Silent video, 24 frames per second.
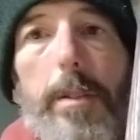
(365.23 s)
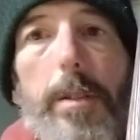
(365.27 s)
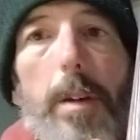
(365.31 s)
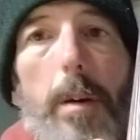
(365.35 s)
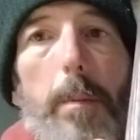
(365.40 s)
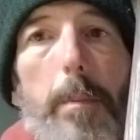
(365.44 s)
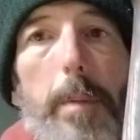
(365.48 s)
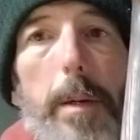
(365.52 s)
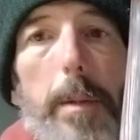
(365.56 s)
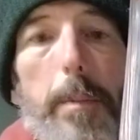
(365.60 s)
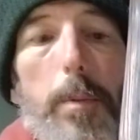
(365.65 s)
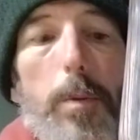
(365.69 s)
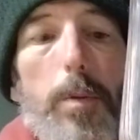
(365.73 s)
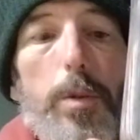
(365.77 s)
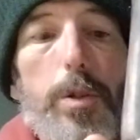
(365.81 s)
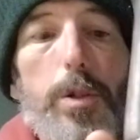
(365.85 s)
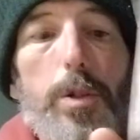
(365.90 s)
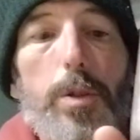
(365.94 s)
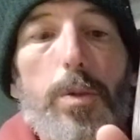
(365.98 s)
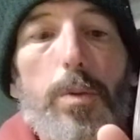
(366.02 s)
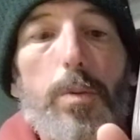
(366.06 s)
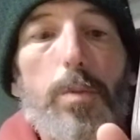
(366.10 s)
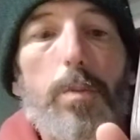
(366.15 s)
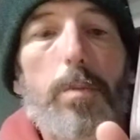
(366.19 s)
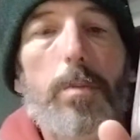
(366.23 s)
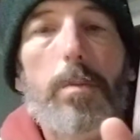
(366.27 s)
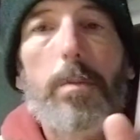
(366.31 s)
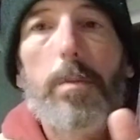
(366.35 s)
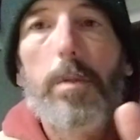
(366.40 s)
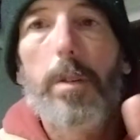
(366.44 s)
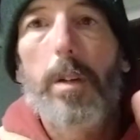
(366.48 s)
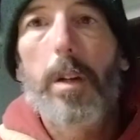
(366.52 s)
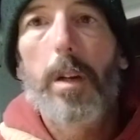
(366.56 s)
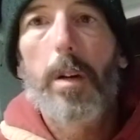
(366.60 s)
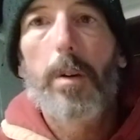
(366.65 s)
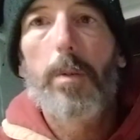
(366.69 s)
Some people shoot,
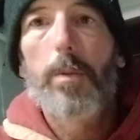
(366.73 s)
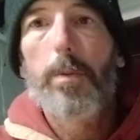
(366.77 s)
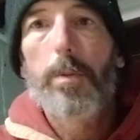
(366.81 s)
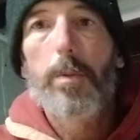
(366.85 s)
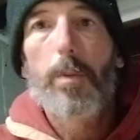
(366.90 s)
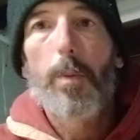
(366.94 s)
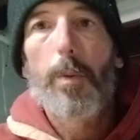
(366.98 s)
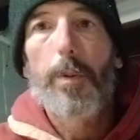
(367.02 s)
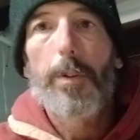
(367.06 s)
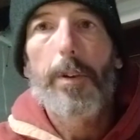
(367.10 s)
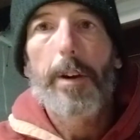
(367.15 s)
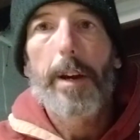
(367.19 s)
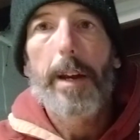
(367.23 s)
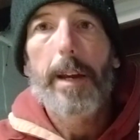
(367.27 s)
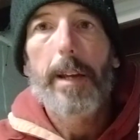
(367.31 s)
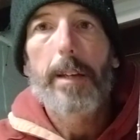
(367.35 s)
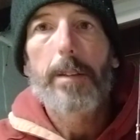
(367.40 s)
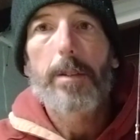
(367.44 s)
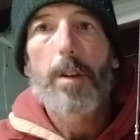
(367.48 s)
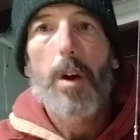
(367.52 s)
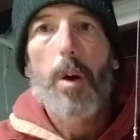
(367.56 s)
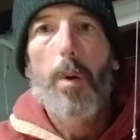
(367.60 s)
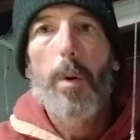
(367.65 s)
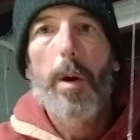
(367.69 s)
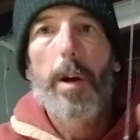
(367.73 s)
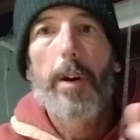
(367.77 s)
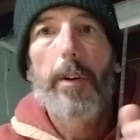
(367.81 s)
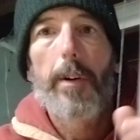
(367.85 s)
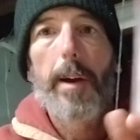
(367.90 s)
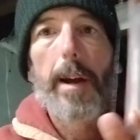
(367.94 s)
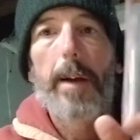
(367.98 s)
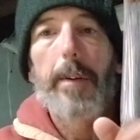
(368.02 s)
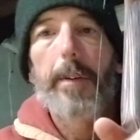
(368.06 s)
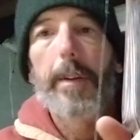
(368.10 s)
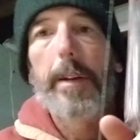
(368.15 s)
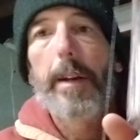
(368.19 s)
you know, with their hands all the way
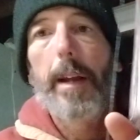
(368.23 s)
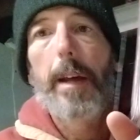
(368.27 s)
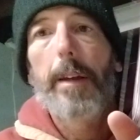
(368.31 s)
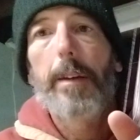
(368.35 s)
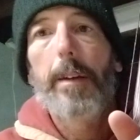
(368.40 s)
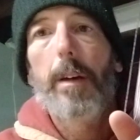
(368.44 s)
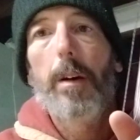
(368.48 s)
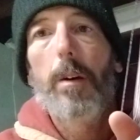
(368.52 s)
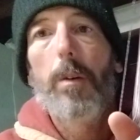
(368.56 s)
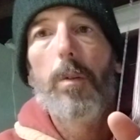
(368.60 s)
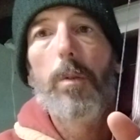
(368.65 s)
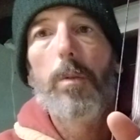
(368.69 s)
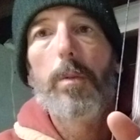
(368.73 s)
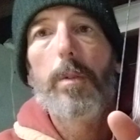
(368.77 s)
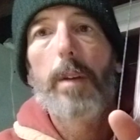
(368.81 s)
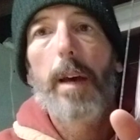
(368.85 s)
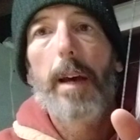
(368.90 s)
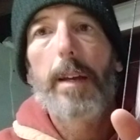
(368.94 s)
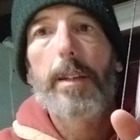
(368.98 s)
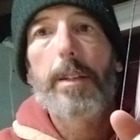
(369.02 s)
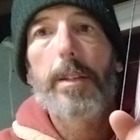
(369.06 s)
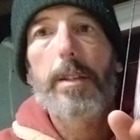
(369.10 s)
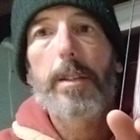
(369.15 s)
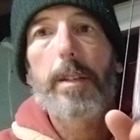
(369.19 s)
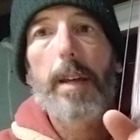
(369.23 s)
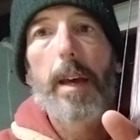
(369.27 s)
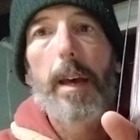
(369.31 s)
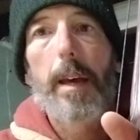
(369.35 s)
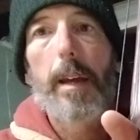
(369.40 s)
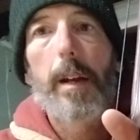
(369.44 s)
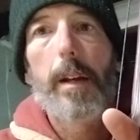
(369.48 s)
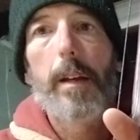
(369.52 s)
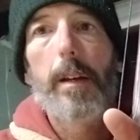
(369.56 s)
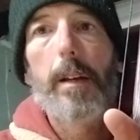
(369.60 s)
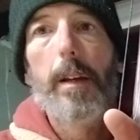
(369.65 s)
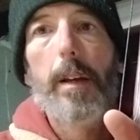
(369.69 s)
around it. I don't. I just kind
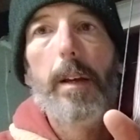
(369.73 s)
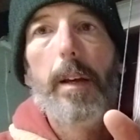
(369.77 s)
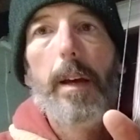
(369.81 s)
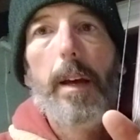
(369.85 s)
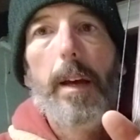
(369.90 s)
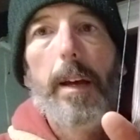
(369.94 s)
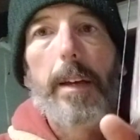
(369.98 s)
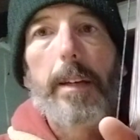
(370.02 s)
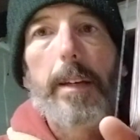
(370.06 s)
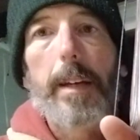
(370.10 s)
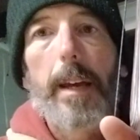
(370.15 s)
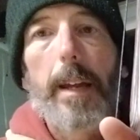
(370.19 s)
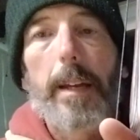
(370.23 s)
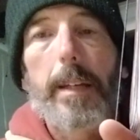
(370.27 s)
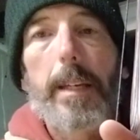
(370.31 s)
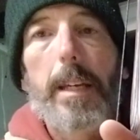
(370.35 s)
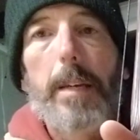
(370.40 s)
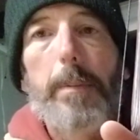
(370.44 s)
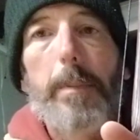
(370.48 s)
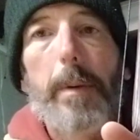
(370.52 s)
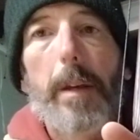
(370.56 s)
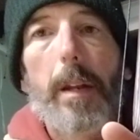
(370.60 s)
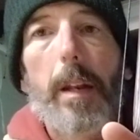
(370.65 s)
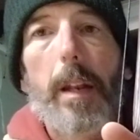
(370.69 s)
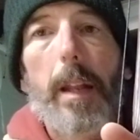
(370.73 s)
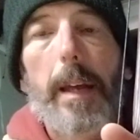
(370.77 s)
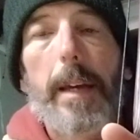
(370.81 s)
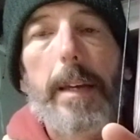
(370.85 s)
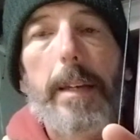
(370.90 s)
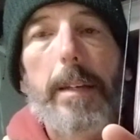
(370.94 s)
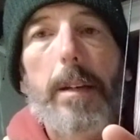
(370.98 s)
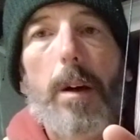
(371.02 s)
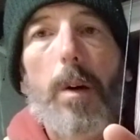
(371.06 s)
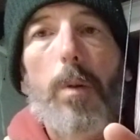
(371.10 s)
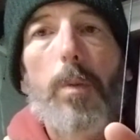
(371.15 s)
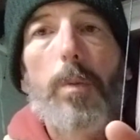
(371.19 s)
of kind of keep it
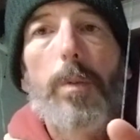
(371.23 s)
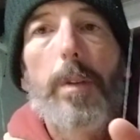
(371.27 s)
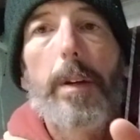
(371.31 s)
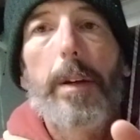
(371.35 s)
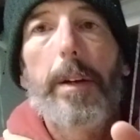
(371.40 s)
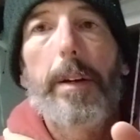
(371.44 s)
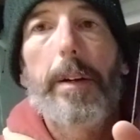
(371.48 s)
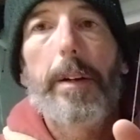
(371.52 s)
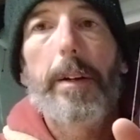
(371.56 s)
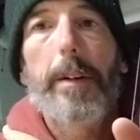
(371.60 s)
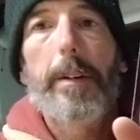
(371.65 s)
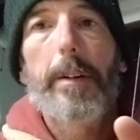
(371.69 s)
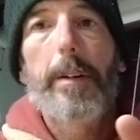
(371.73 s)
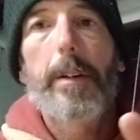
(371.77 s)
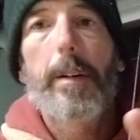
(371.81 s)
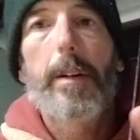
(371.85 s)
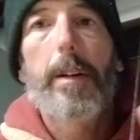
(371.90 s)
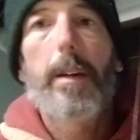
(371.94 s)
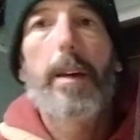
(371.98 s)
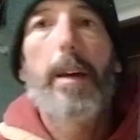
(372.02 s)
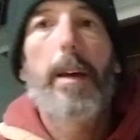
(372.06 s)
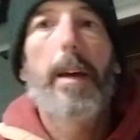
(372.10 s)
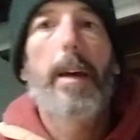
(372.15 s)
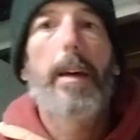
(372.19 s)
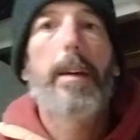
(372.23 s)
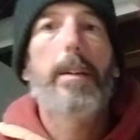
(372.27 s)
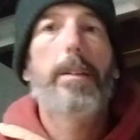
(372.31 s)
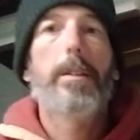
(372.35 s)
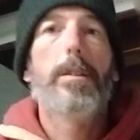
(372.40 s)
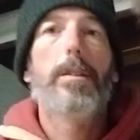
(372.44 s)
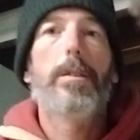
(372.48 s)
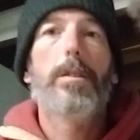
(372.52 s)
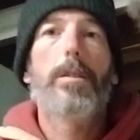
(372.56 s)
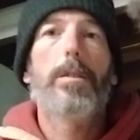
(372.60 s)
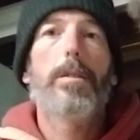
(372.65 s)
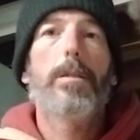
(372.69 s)
laid on there. Uh,
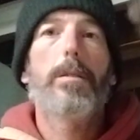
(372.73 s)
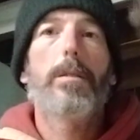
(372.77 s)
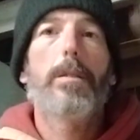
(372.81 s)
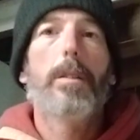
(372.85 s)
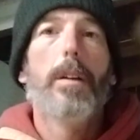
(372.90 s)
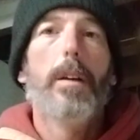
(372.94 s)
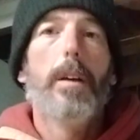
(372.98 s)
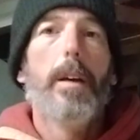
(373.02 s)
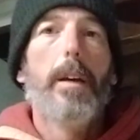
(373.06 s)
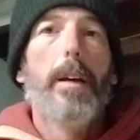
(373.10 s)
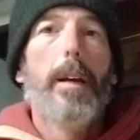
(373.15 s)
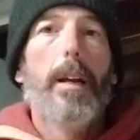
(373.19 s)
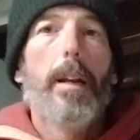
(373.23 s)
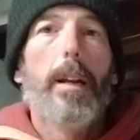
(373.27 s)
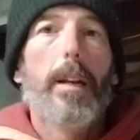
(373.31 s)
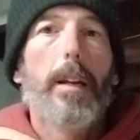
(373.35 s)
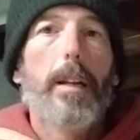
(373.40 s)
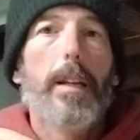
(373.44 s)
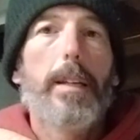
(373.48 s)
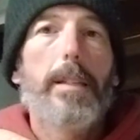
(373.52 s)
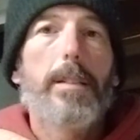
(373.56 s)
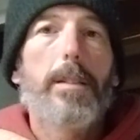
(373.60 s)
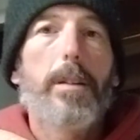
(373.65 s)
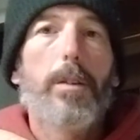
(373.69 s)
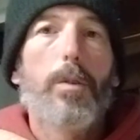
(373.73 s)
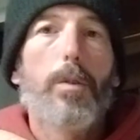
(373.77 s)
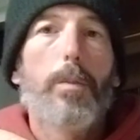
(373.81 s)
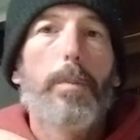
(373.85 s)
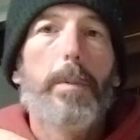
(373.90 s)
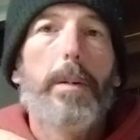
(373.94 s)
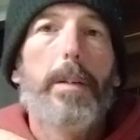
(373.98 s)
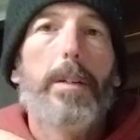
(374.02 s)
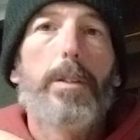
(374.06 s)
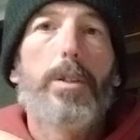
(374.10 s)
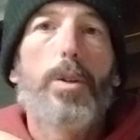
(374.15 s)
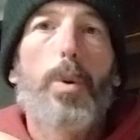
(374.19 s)
just at least a little
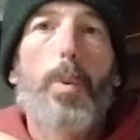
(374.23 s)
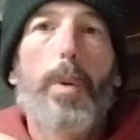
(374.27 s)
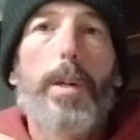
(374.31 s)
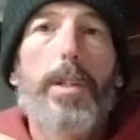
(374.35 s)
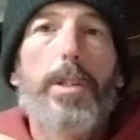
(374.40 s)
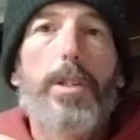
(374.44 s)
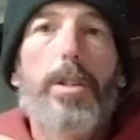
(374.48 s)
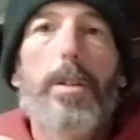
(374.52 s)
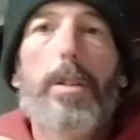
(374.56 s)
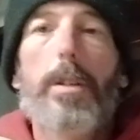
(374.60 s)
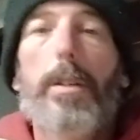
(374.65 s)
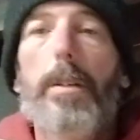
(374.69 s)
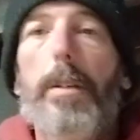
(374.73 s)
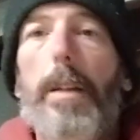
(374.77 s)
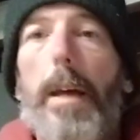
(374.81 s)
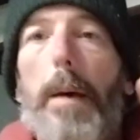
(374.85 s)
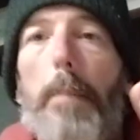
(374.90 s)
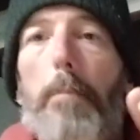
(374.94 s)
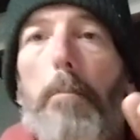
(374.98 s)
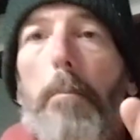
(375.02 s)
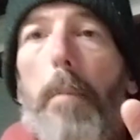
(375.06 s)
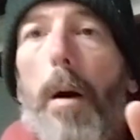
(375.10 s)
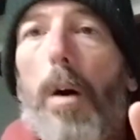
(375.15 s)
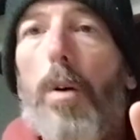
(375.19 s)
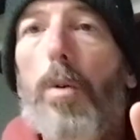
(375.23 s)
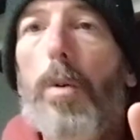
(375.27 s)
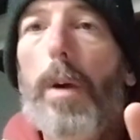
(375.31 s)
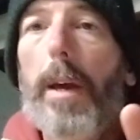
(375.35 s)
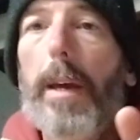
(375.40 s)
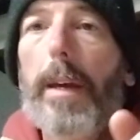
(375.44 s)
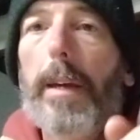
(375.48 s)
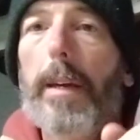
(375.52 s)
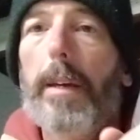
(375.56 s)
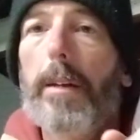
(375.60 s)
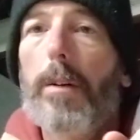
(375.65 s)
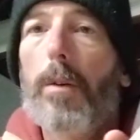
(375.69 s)
bit of twitching in that bow
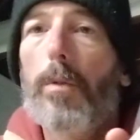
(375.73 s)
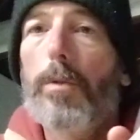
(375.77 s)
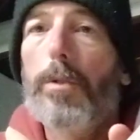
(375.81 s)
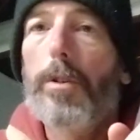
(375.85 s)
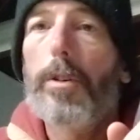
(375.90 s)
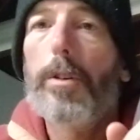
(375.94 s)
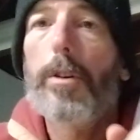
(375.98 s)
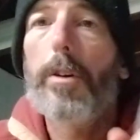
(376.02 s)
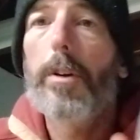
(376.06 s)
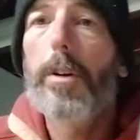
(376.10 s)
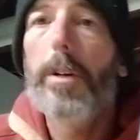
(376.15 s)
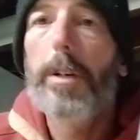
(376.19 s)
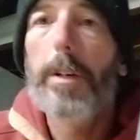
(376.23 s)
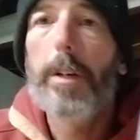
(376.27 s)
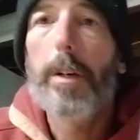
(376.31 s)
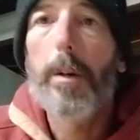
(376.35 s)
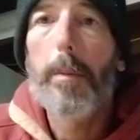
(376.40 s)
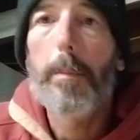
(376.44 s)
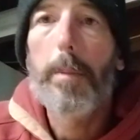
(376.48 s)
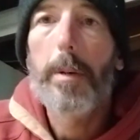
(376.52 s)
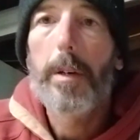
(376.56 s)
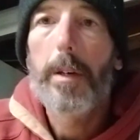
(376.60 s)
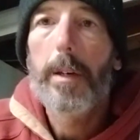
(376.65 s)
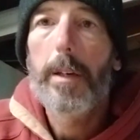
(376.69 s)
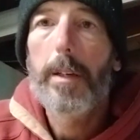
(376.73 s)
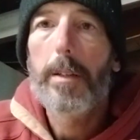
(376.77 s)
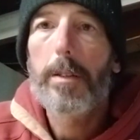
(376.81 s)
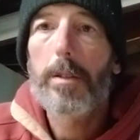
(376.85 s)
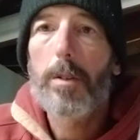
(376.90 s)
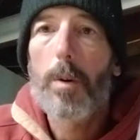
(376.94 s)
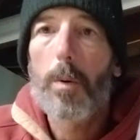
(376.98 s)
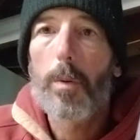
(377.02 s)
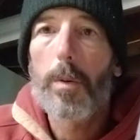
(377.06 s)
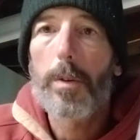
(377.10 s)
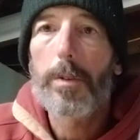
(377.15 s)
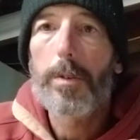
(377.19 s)
hand on your grip is
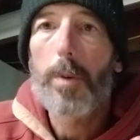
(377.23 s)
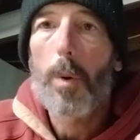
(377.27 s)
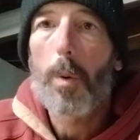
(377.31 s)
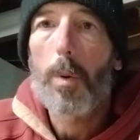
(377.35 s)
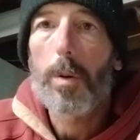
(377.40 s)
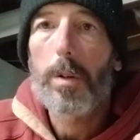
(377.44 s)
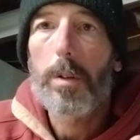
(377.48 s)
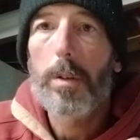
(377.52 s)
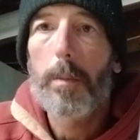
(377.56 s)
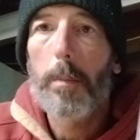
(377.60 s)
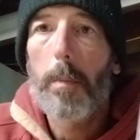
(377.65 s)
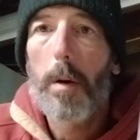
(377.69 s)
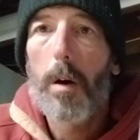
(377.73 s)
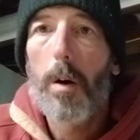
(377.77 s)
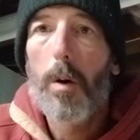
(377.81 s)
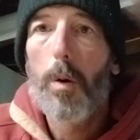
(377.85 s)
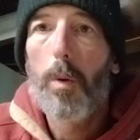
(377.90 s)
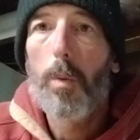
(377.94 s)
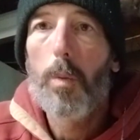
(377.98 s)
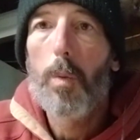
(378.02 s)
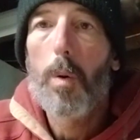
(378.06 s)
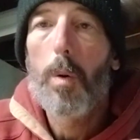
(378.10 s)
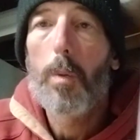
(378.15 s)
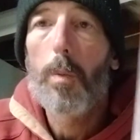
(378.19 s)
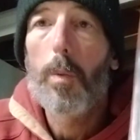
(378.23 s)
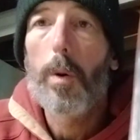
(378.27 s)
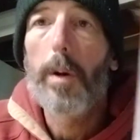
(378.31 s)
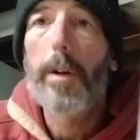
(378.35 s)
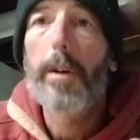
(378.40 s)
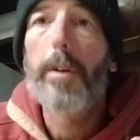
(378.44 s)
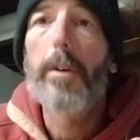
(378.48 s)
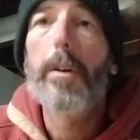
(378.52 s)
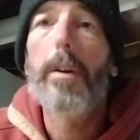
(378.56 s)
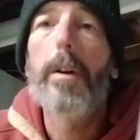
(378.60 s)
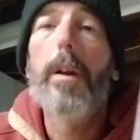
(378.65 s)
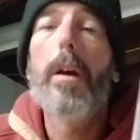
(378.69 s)
going to torque the bow one way
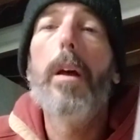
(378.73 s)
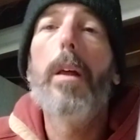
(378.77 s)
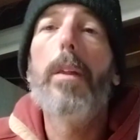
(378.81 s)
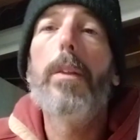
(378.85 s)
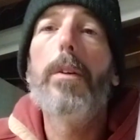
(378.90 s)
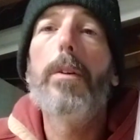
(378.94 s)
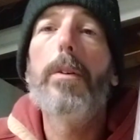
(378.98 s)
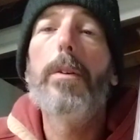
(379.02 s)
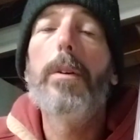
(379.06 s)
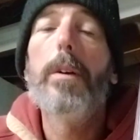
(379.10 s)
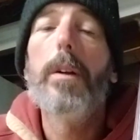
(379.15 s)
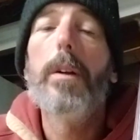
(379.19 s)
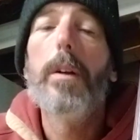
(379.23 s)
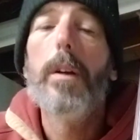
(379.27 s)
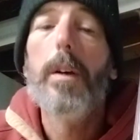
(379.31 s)
or another.